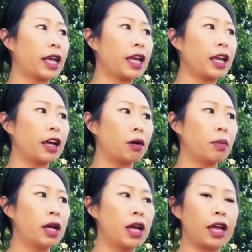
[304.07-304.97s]

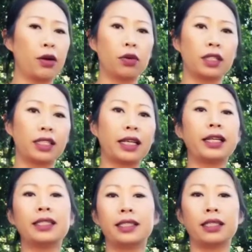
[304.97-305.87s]
him, it was,
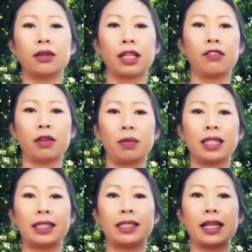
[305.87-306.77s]
he's still giving
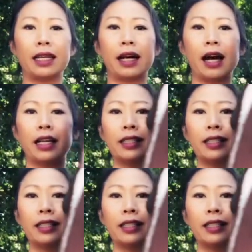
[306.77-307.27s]
me stink eye,